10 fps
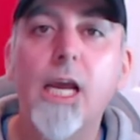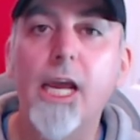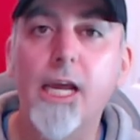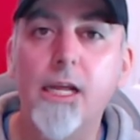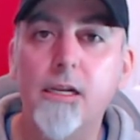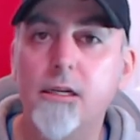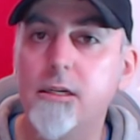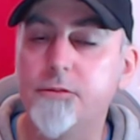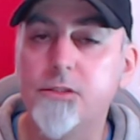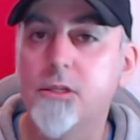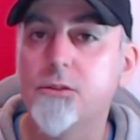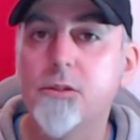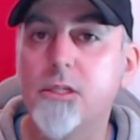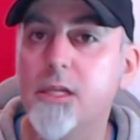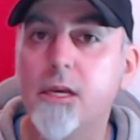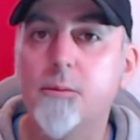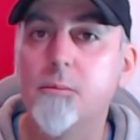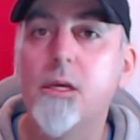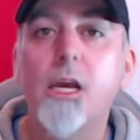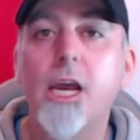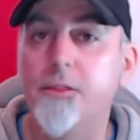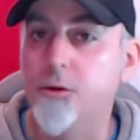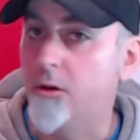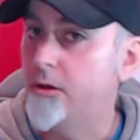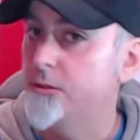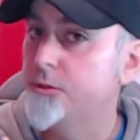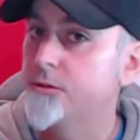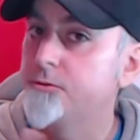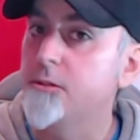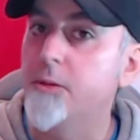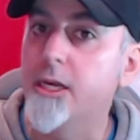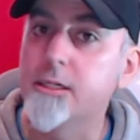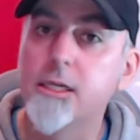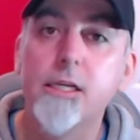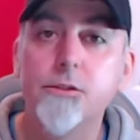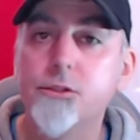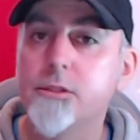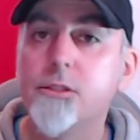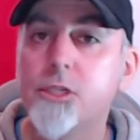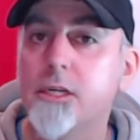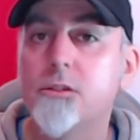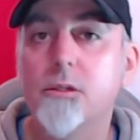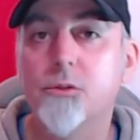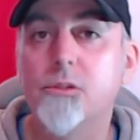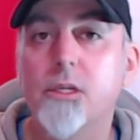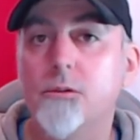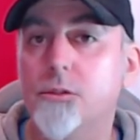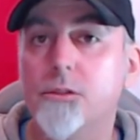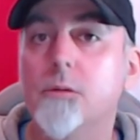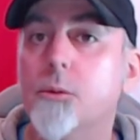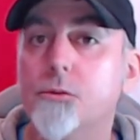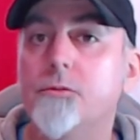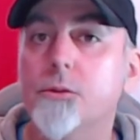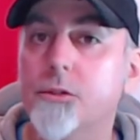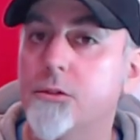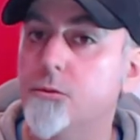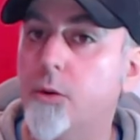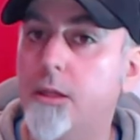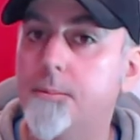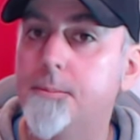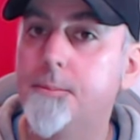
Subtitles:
And if it sounds good to them, and they're honest with their feedback, there's a good chance that it will sound good to most viewers as well.